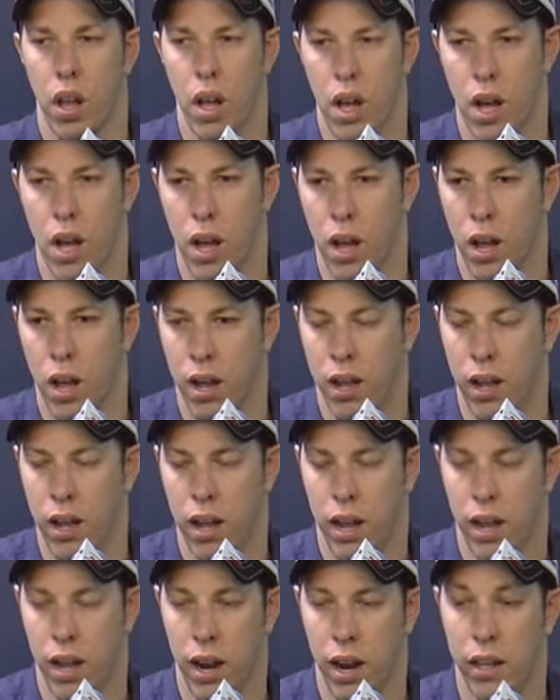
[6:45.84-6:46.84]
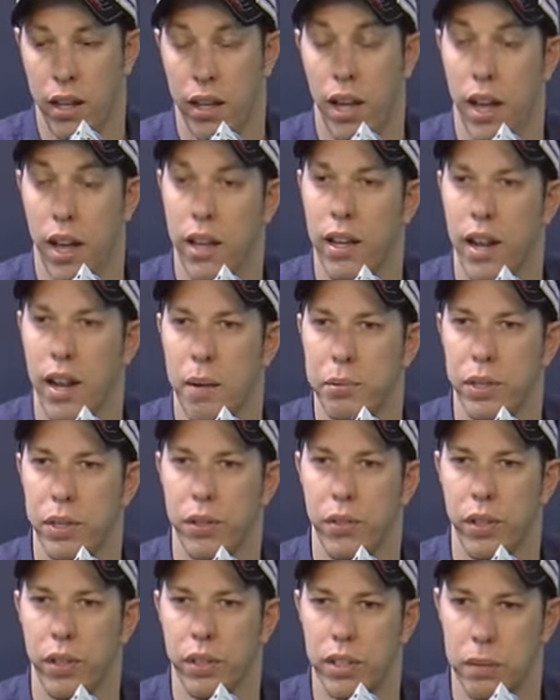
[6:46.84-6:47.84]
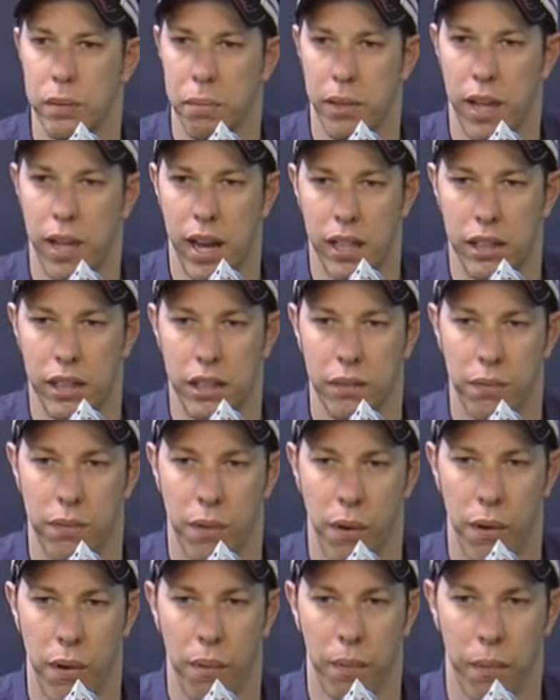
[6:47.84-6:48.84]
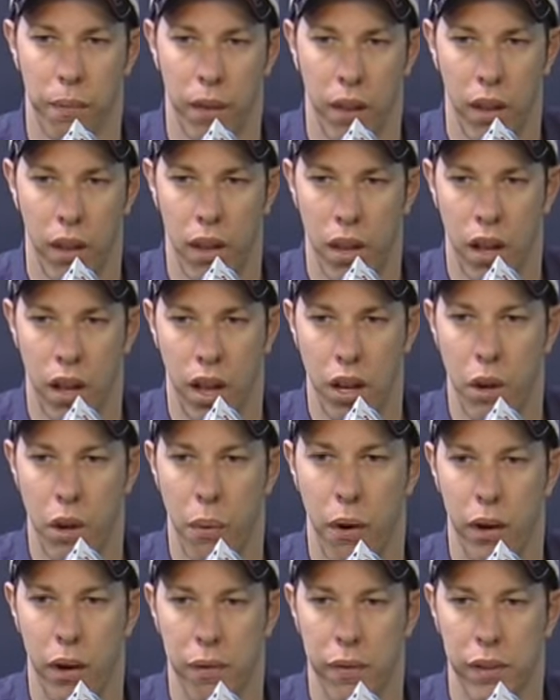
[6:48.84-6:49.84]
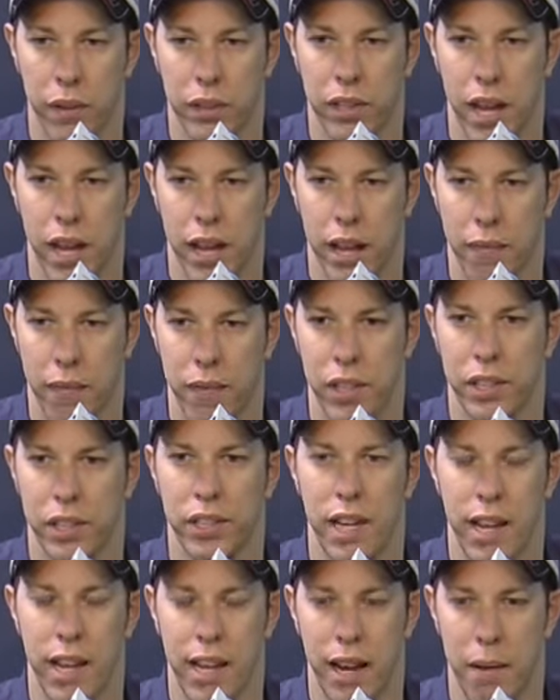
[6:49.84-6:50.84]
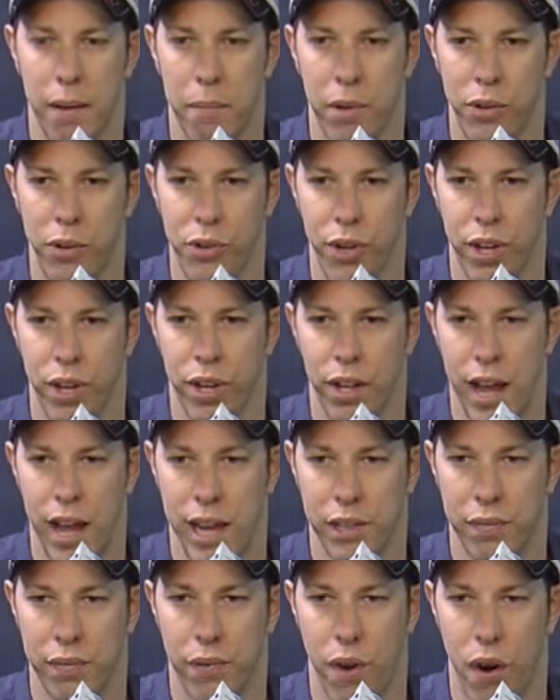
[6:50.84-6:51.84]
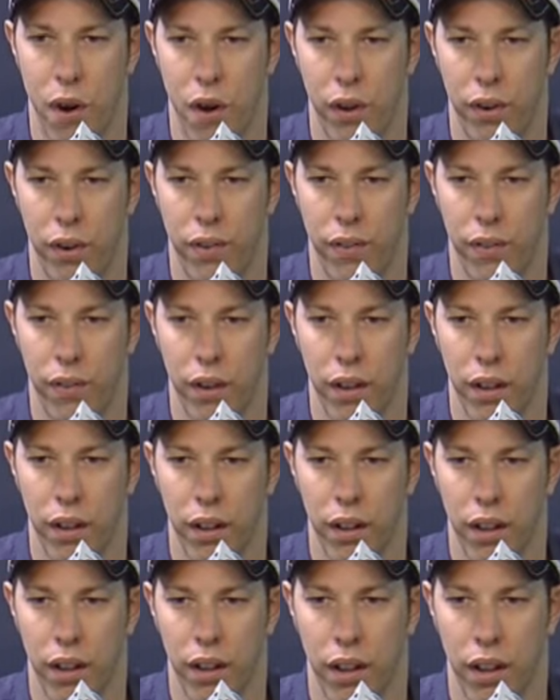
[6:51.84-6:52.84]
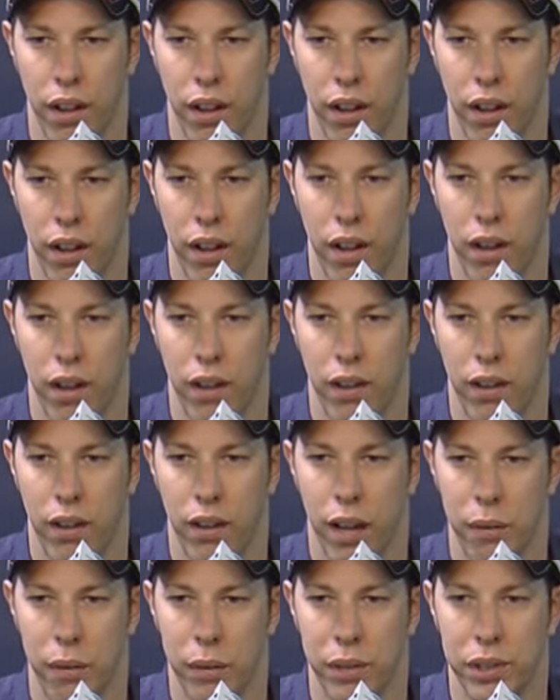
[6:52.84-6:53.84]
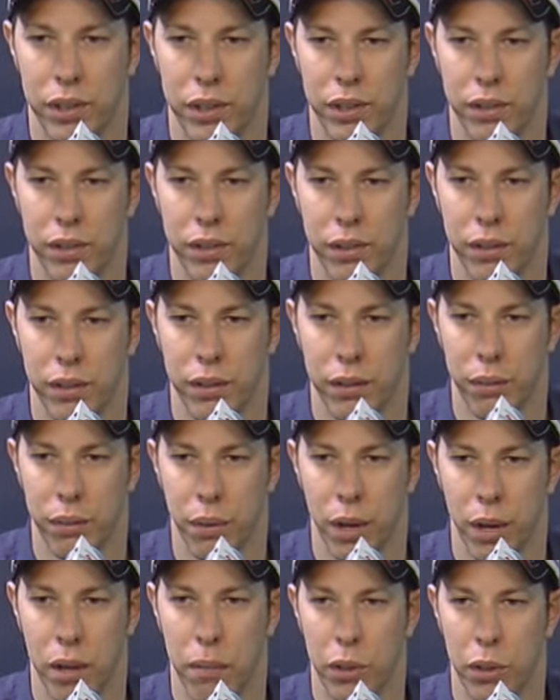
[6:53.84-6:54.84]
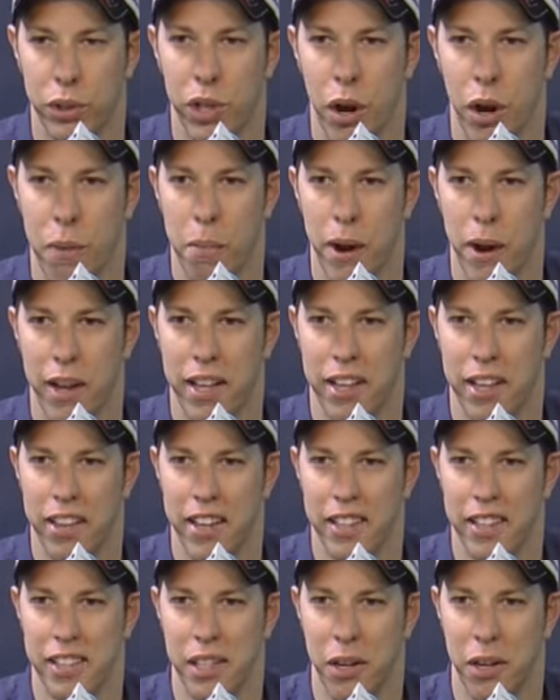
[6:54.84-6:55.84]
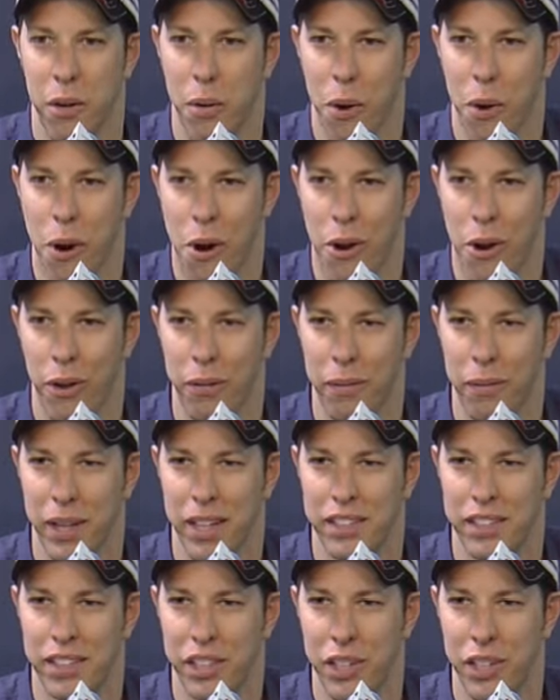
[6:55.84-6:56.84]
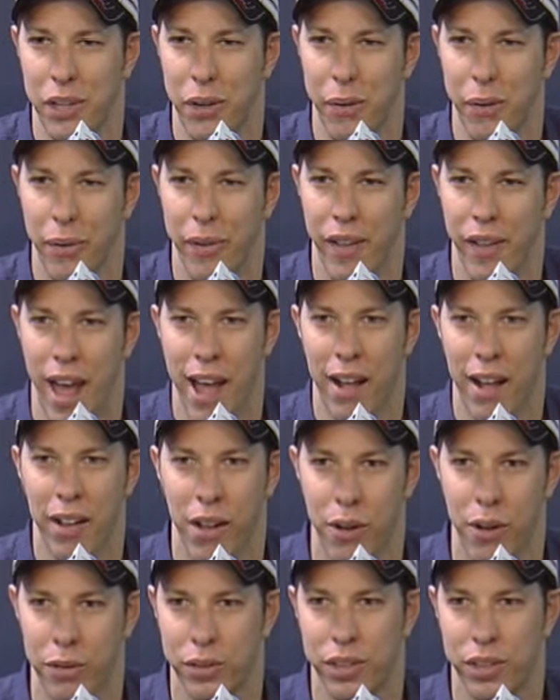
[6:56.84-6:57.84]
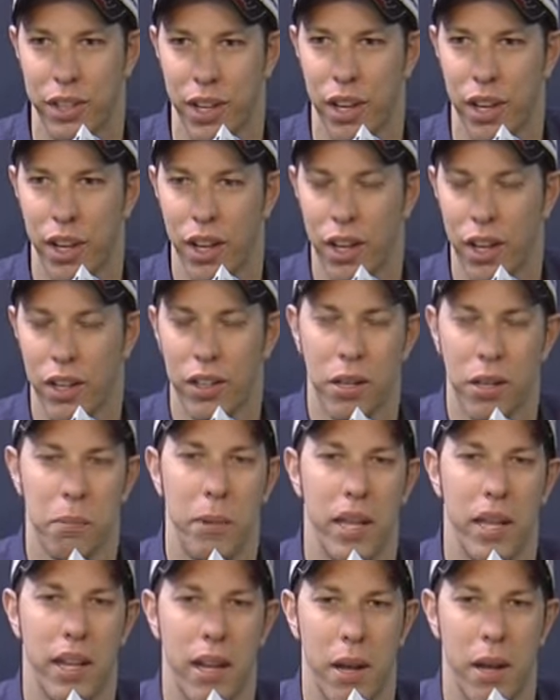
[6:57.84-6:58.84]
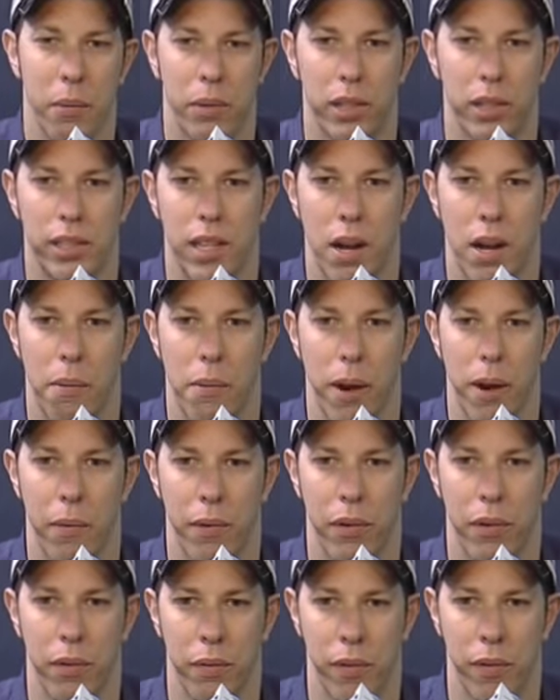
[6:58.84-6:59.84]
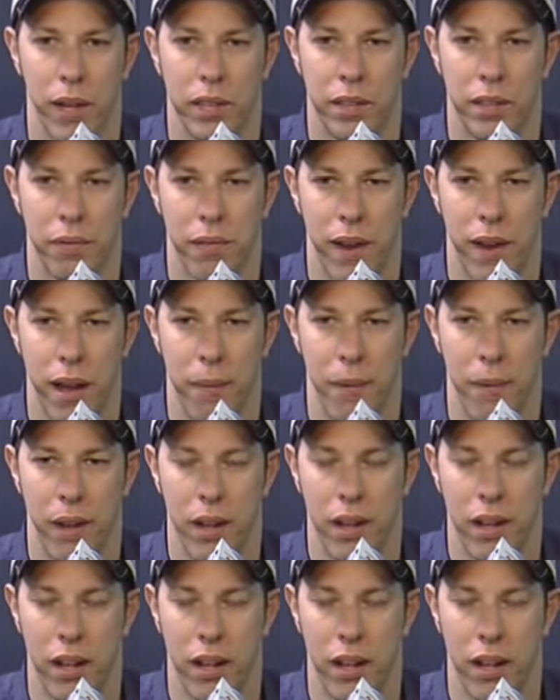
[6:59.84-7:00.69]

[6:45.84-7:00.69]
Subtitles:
I can absolutely sympathize for him. I know what it feels like. I finished second at Michigan last fall, and that was one of the most heartbreaking things in the world because you knew you were that close to being able to celebrate with your friends and family.